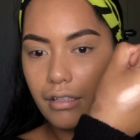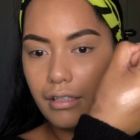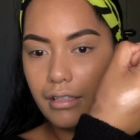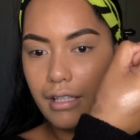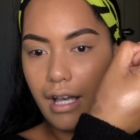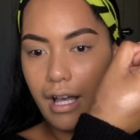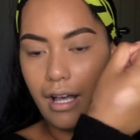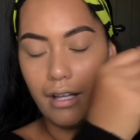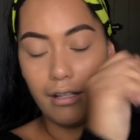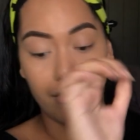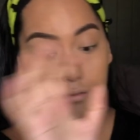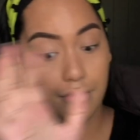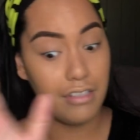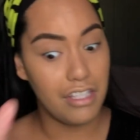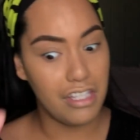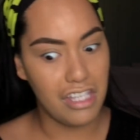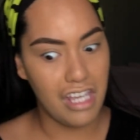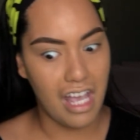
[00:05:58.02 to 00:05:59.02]
Yeah,
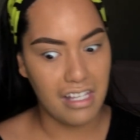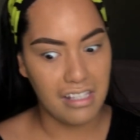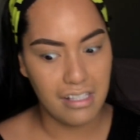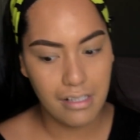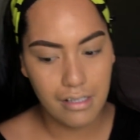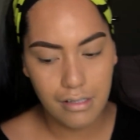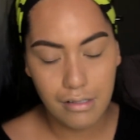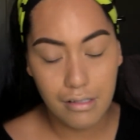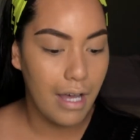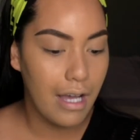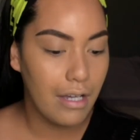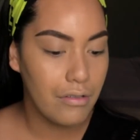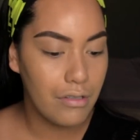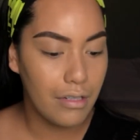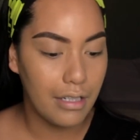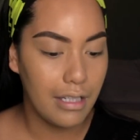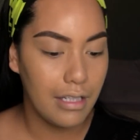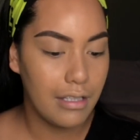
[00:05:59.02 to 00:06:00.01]
yes.
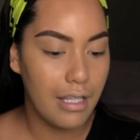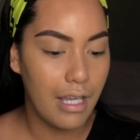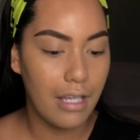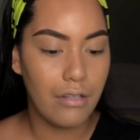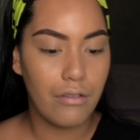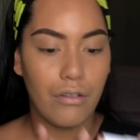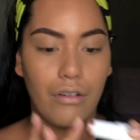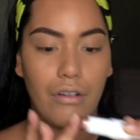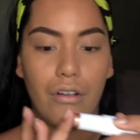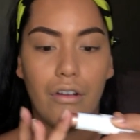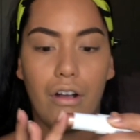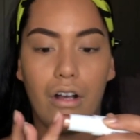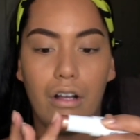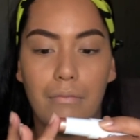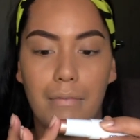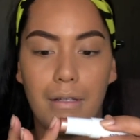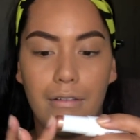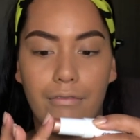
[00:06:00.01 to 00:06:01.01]
Actually take her
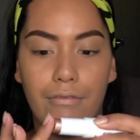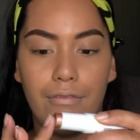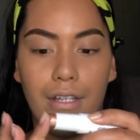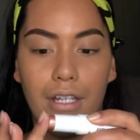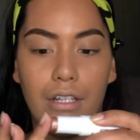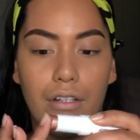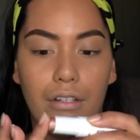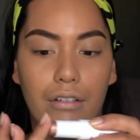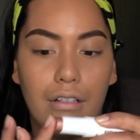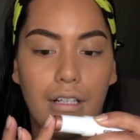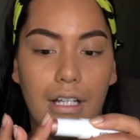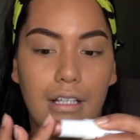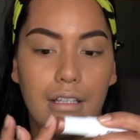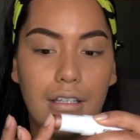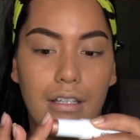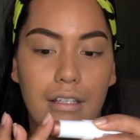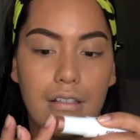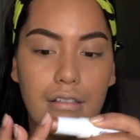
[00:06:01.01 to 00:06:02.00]
on my finger
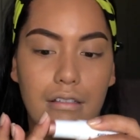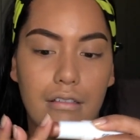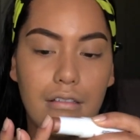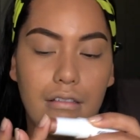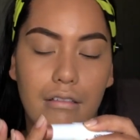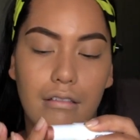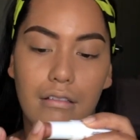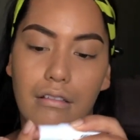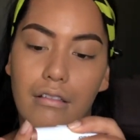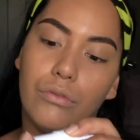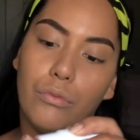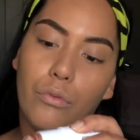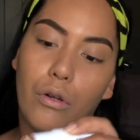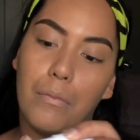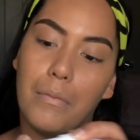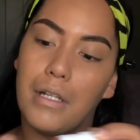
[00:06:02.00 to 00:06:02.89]
like this. Just warm